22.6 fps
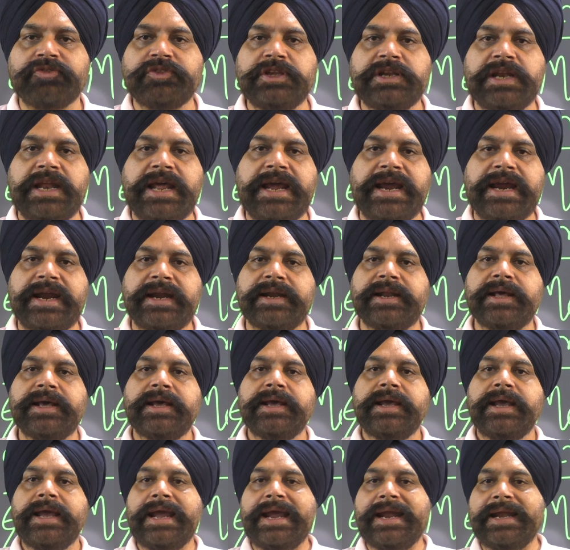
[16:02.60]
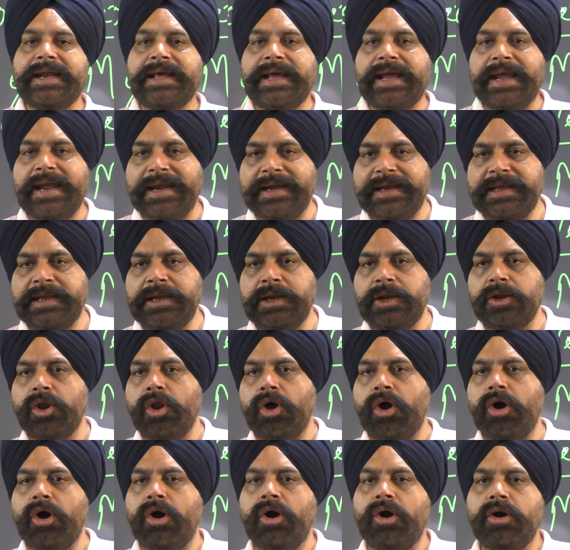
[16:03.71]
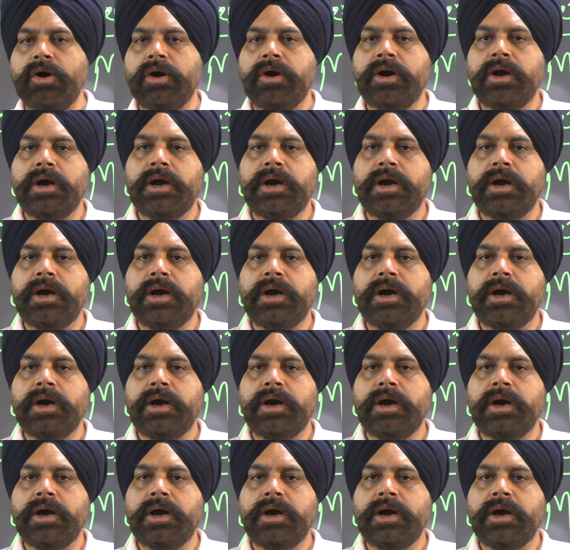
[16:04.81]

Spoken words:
of the land, and any law